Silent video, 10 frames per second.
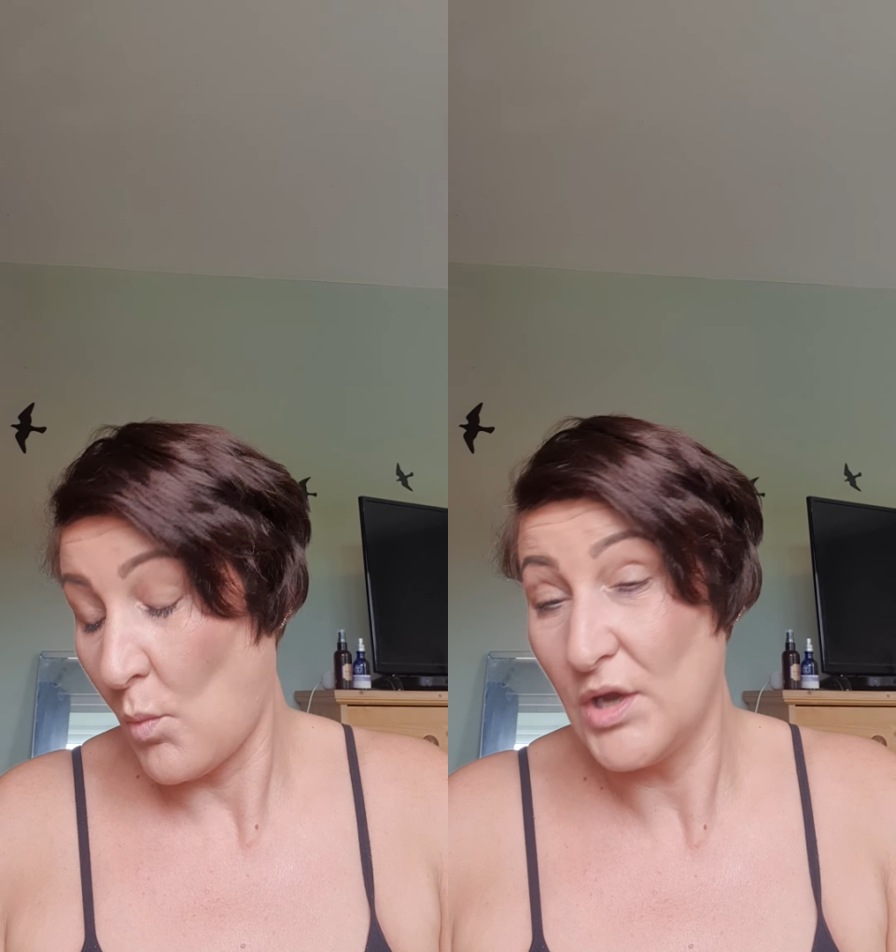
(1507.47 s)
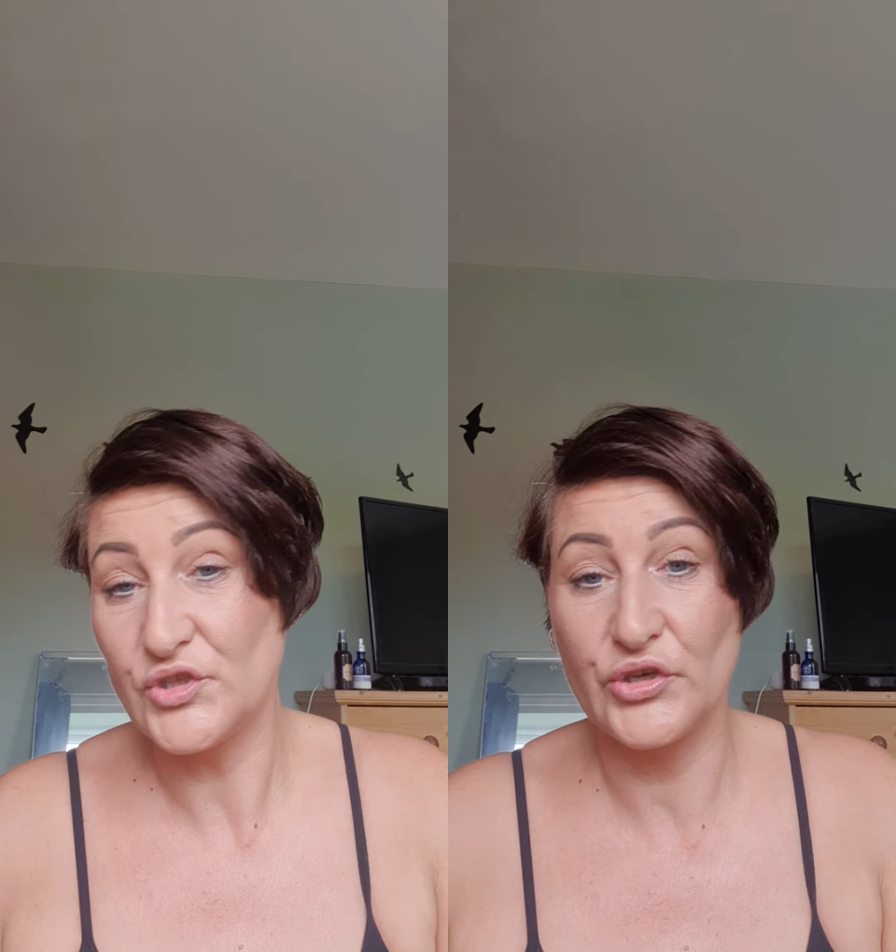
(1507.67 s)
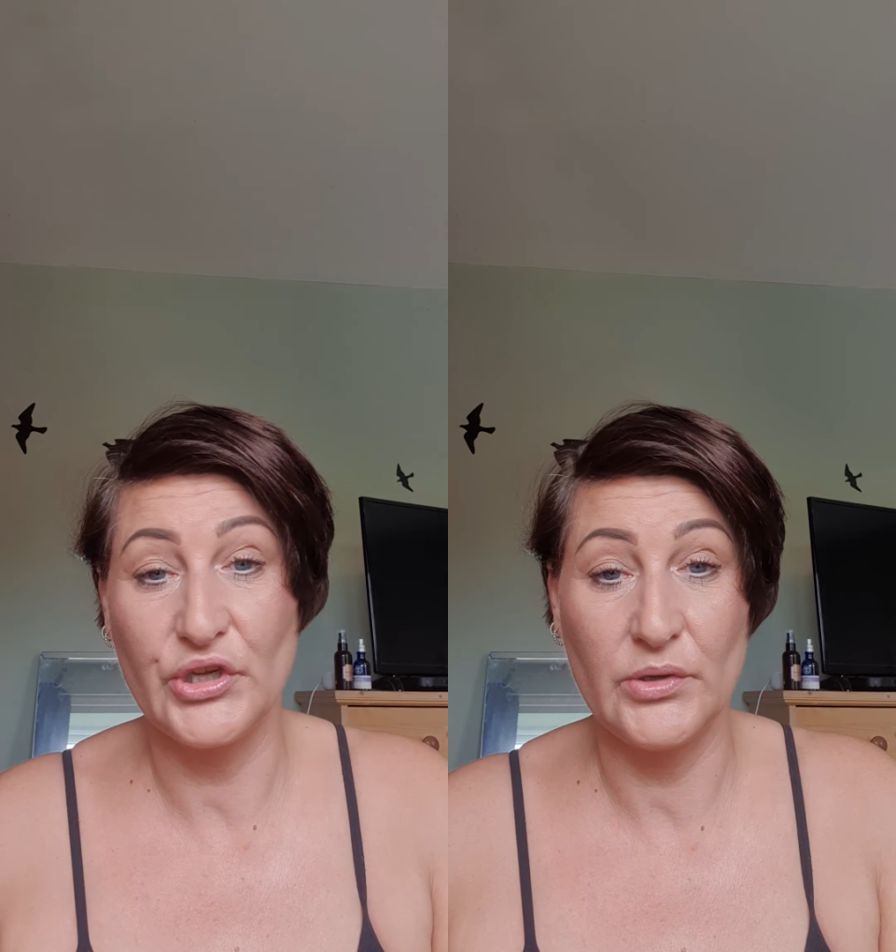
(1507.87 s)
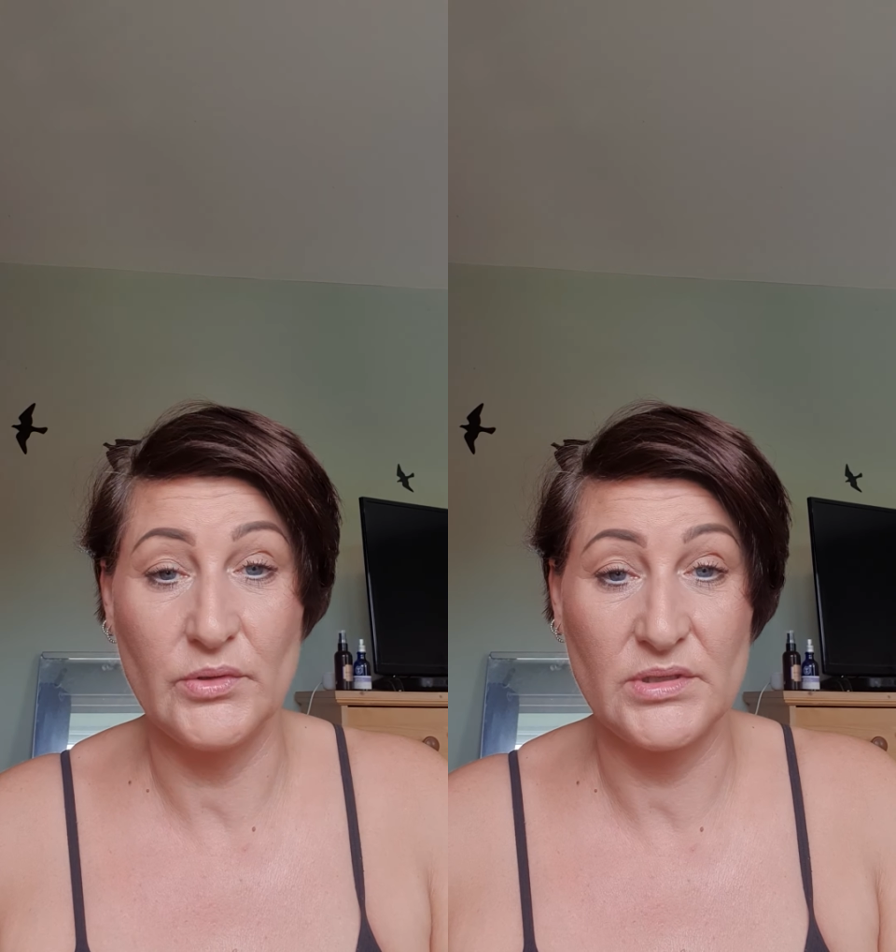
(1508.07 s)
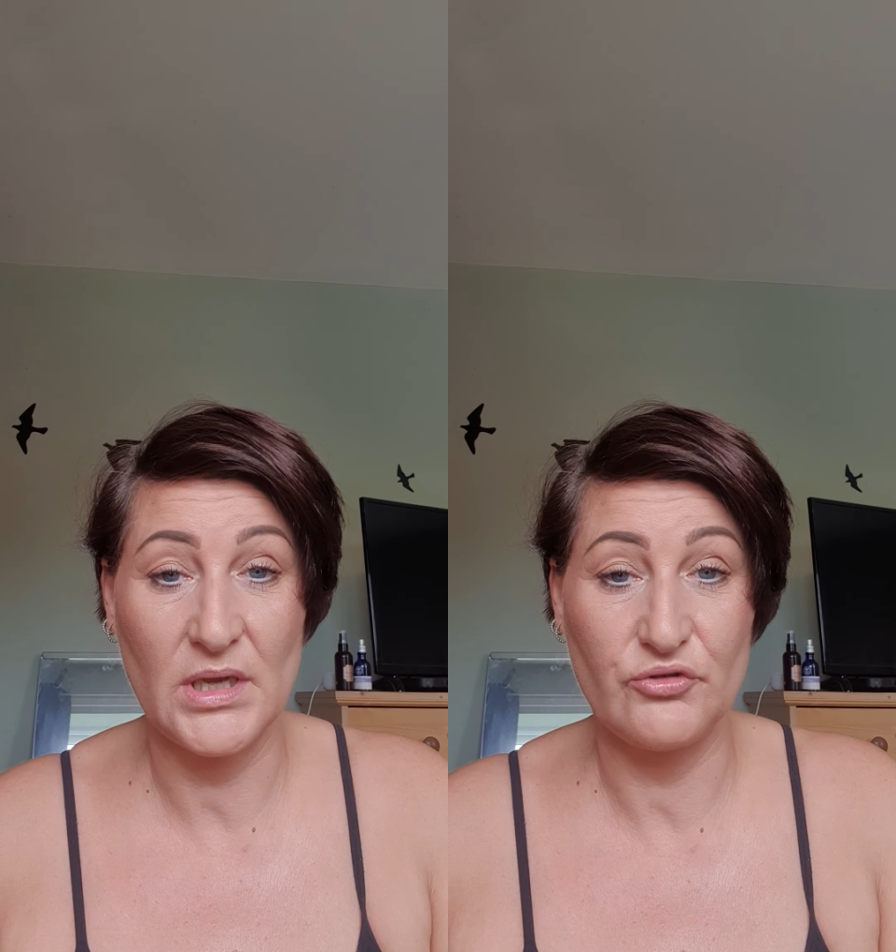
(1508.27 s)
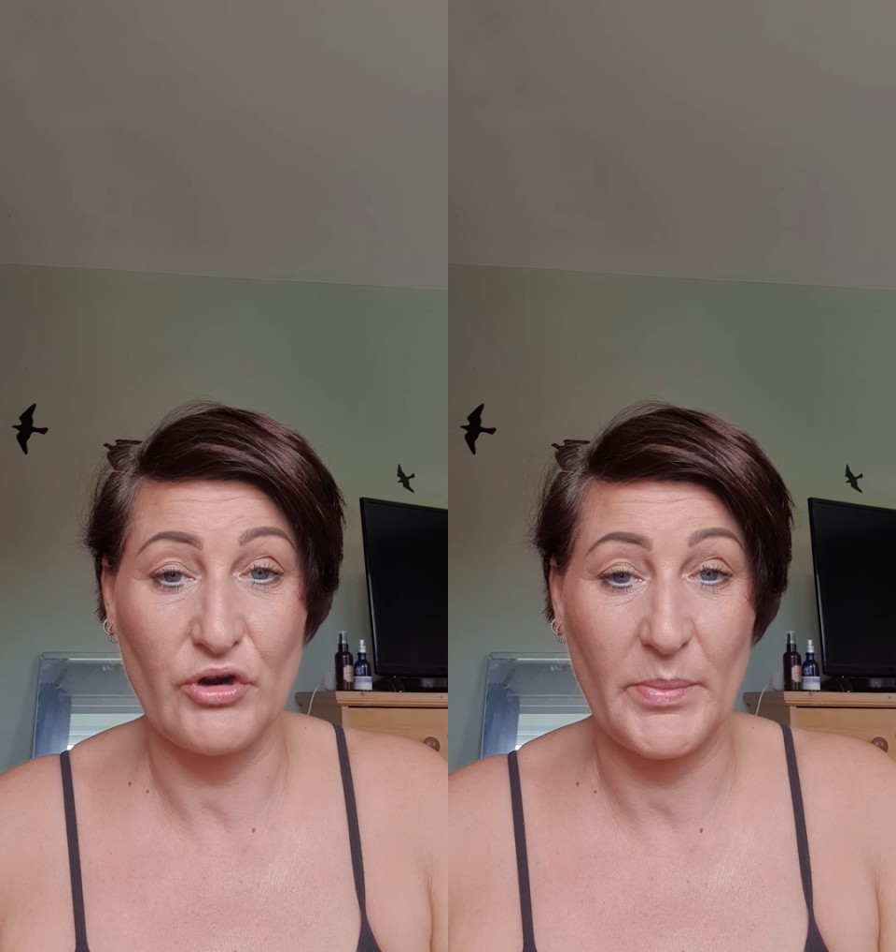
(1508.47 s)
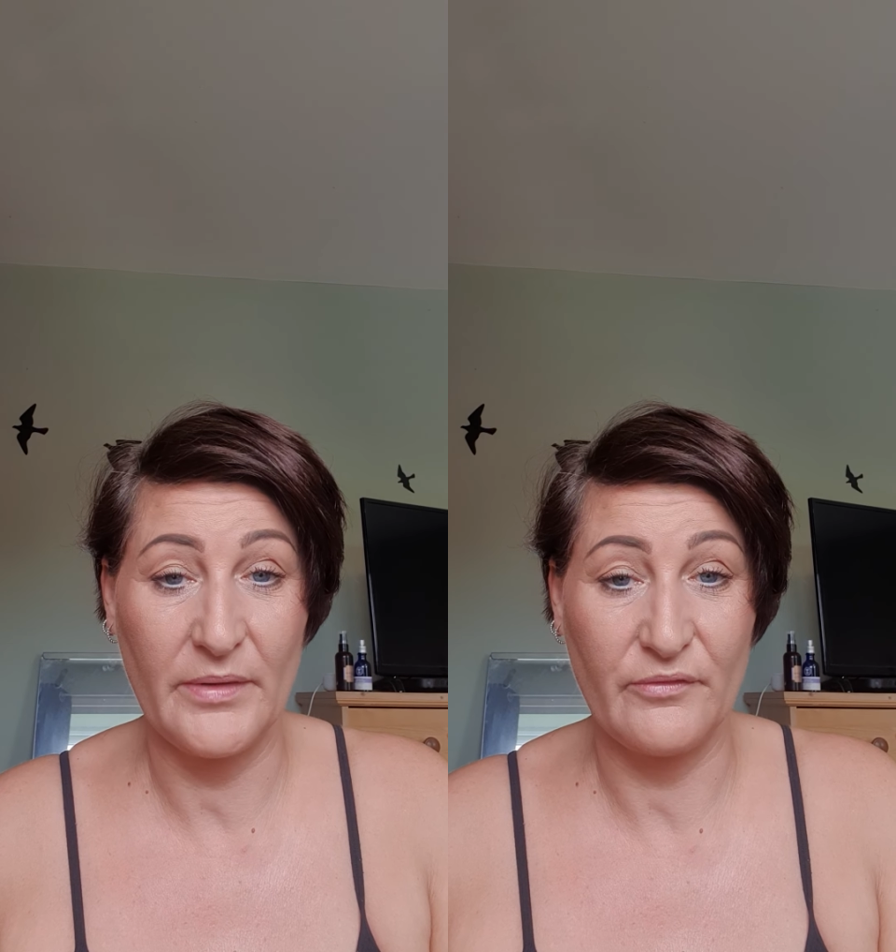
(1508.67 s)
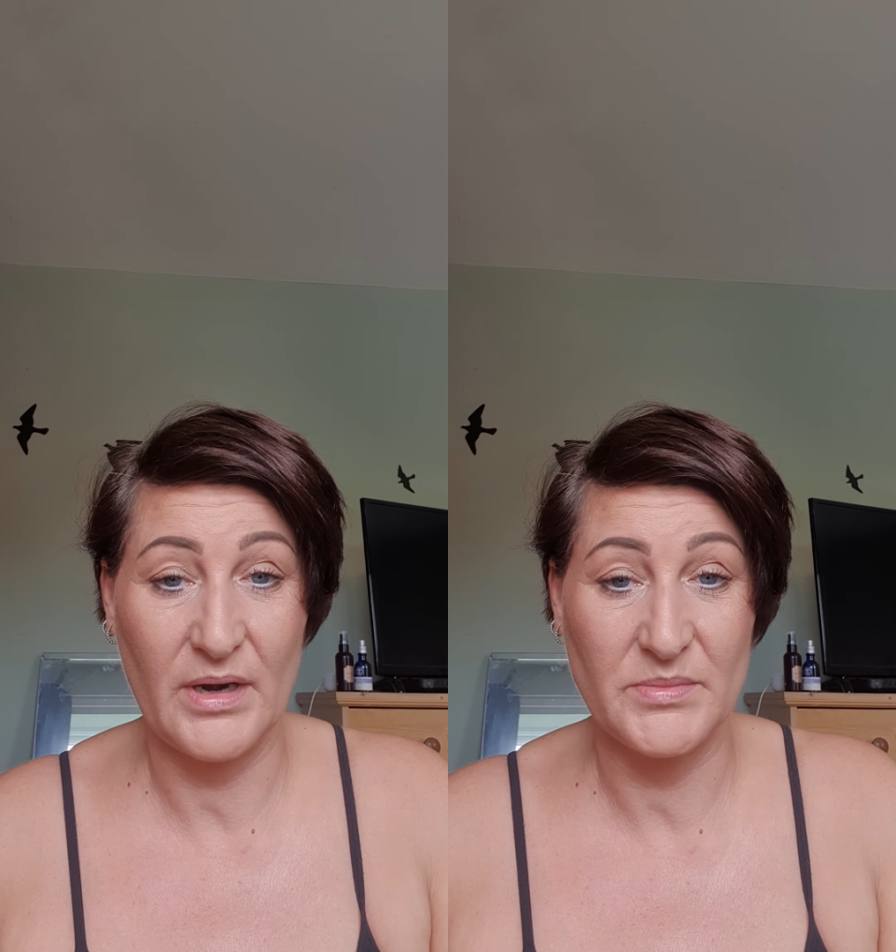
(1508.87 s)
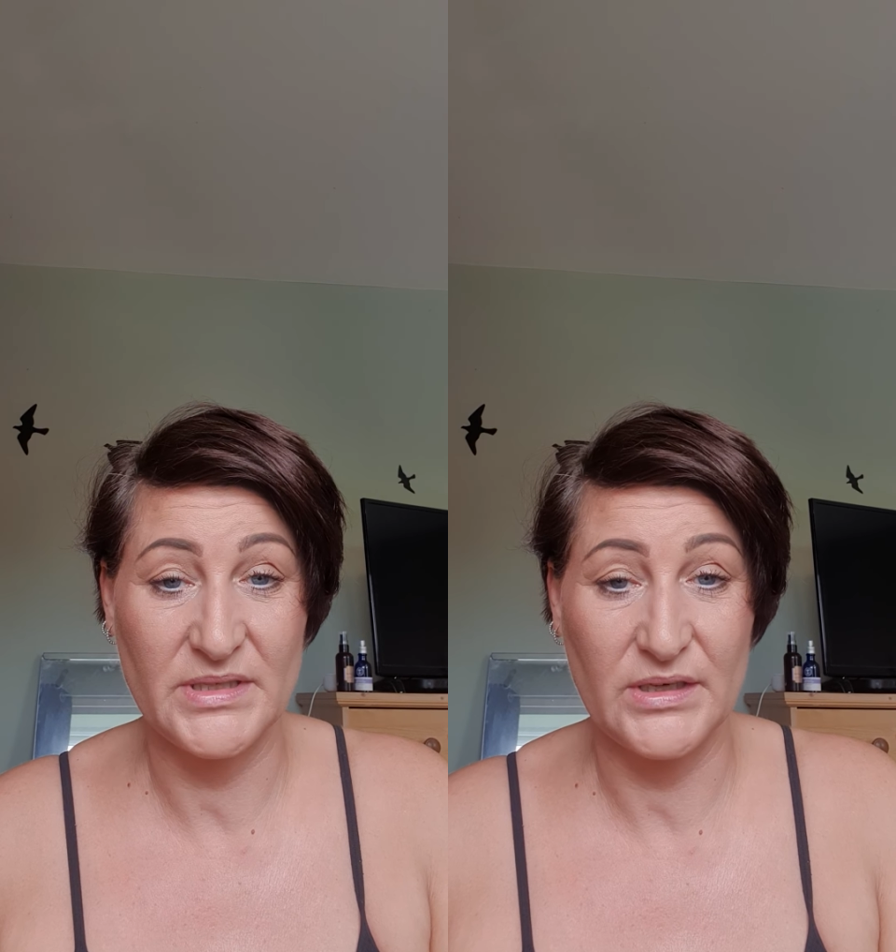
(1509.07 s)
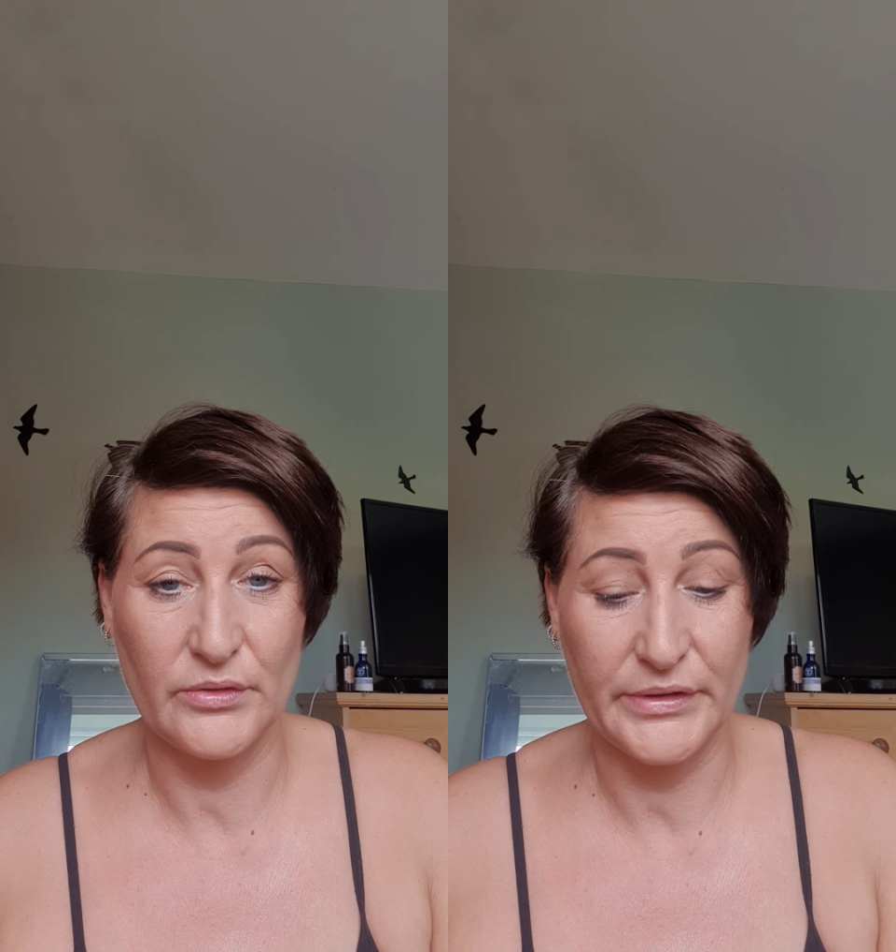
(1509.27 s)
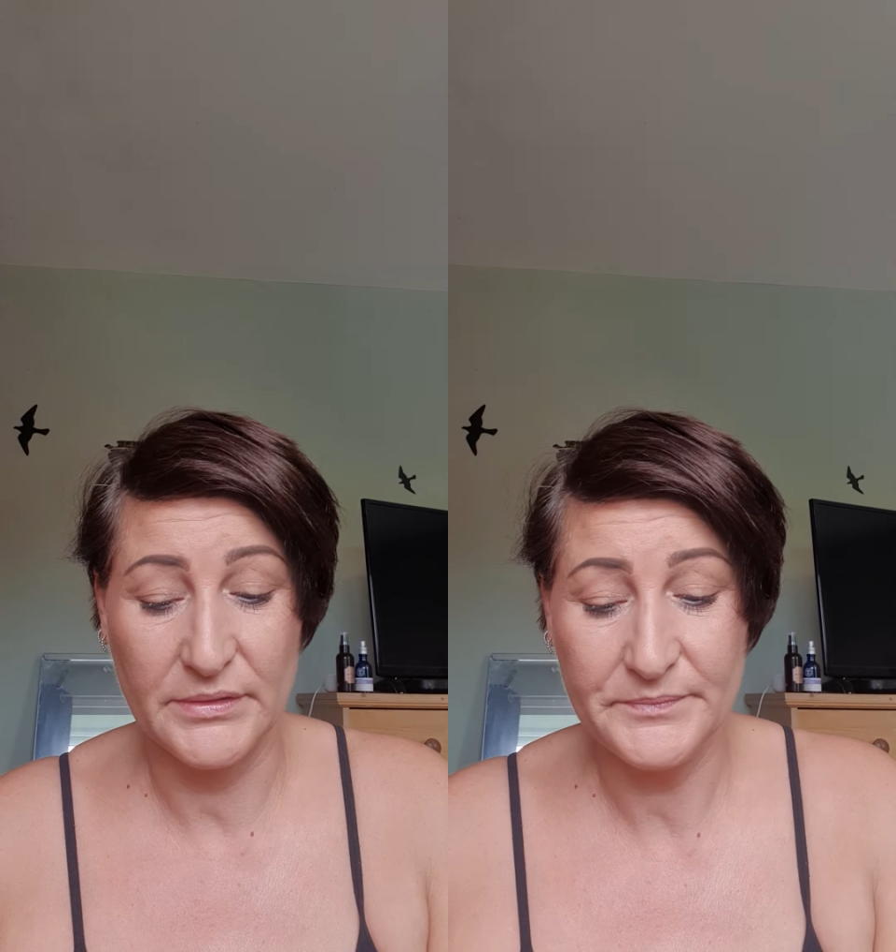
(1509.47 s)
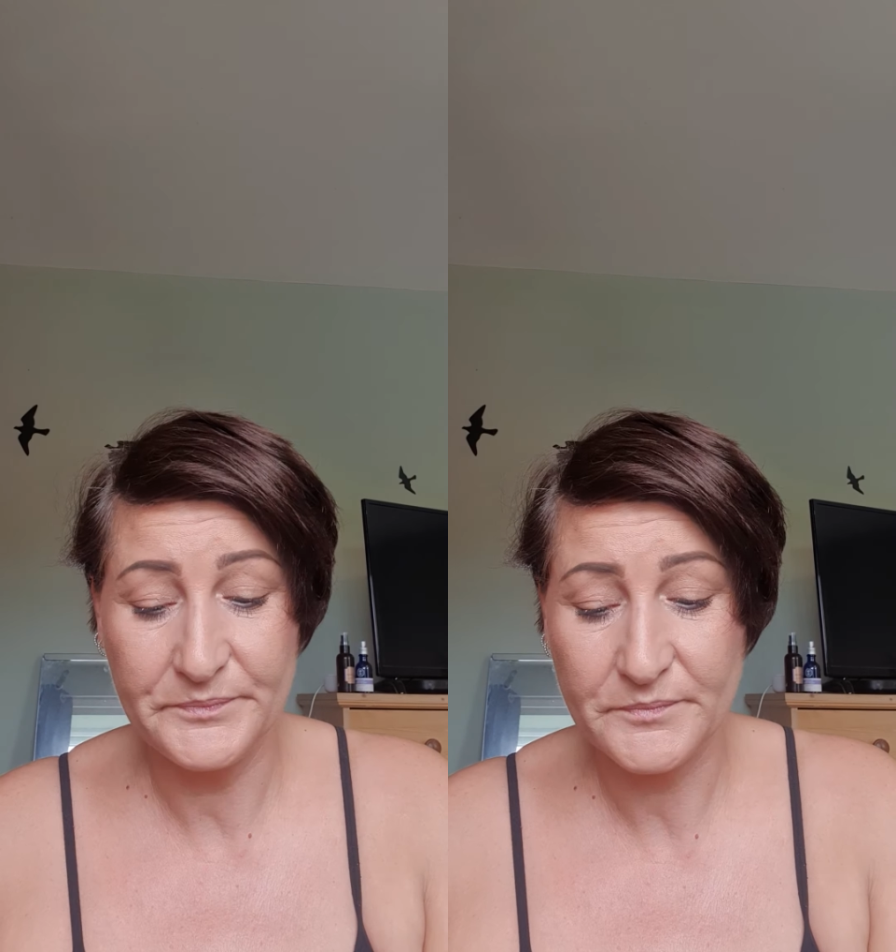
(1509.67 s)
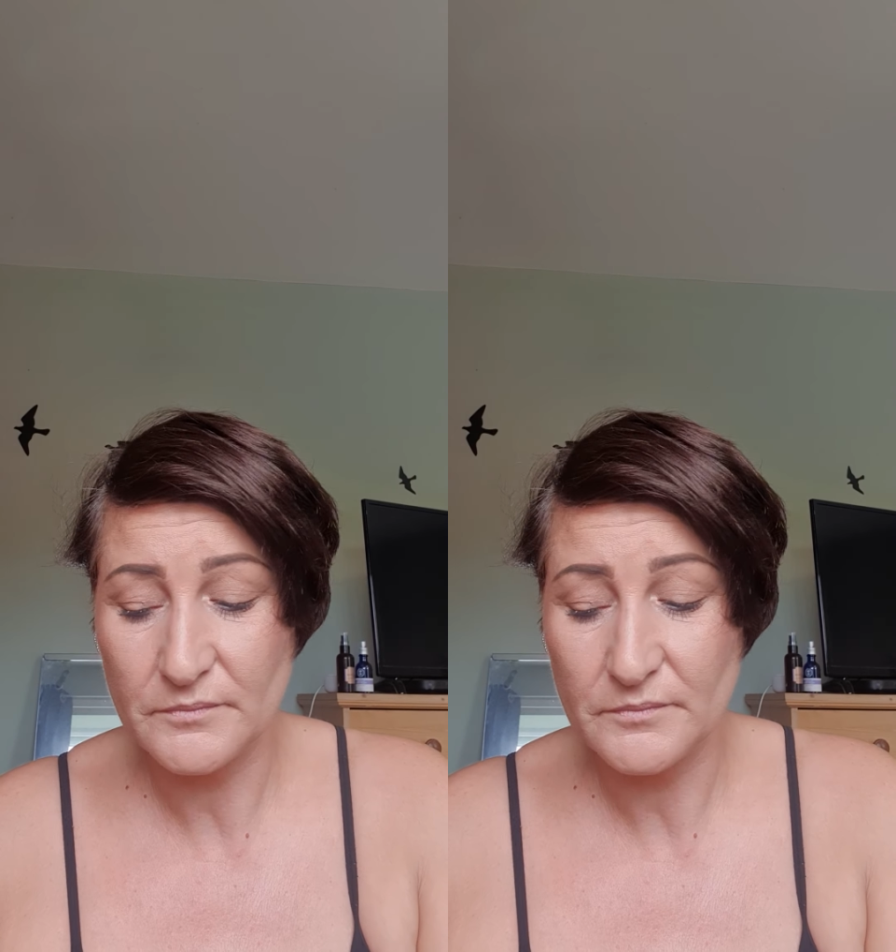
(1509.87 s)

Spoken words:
was going to use a drop of grapeseed oil